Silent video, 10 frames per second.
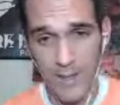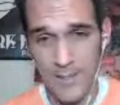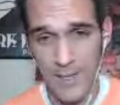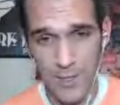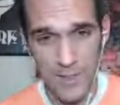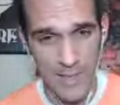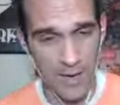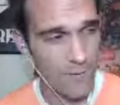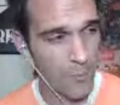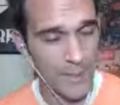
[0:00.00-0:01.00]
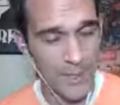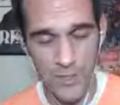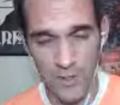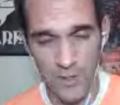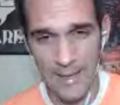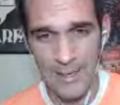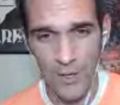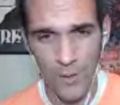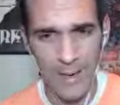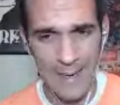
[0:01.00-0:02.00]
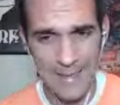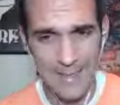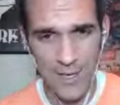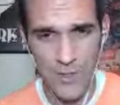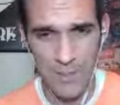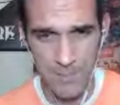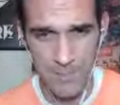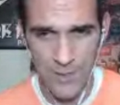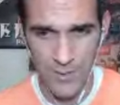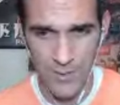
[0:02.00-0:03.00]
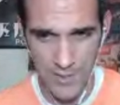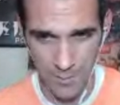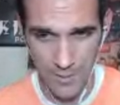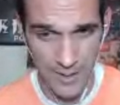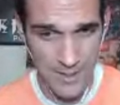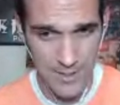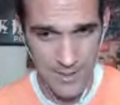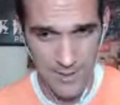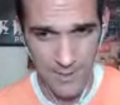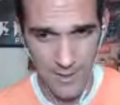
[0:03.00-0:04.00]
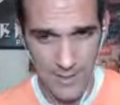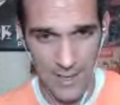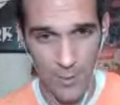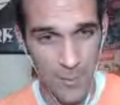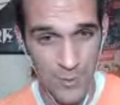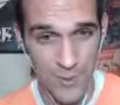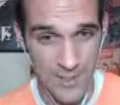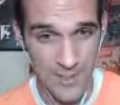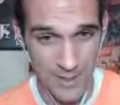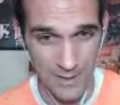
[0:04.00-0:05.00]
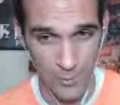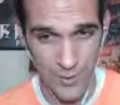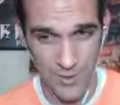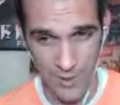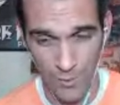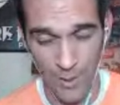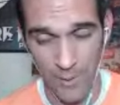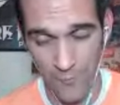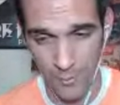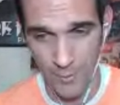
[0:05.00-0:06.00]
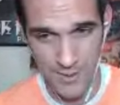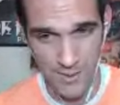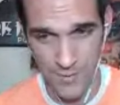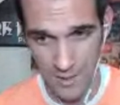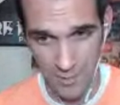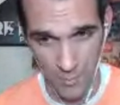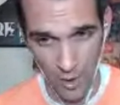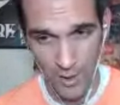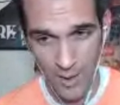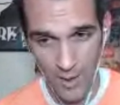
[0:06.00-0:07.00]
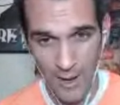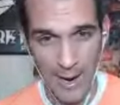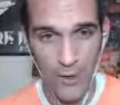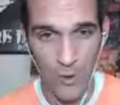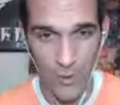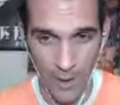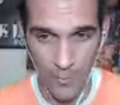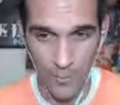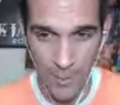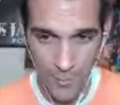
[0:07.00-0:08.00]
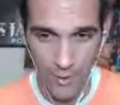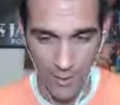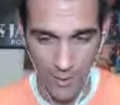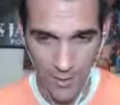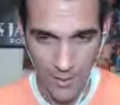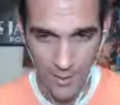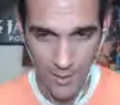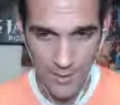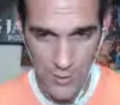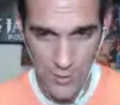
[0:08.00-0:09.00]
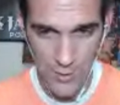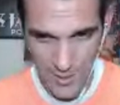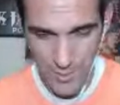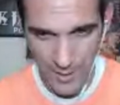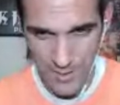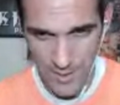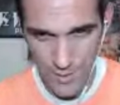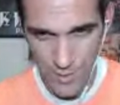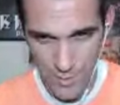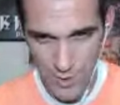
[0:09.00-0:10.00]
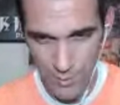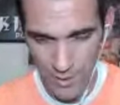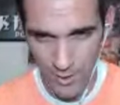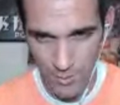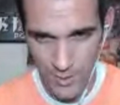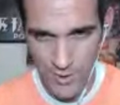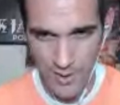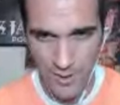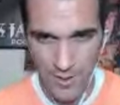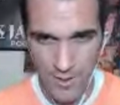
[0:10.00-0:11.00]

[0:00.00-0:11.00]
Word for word: Essentials. I don't have her picture. And you know what? I think I actually missed her segment last season because I don't remember seeing it, which is a crime for me because I've seen them all. I could not remember her. Did you see Swag Essentials when she went on originally?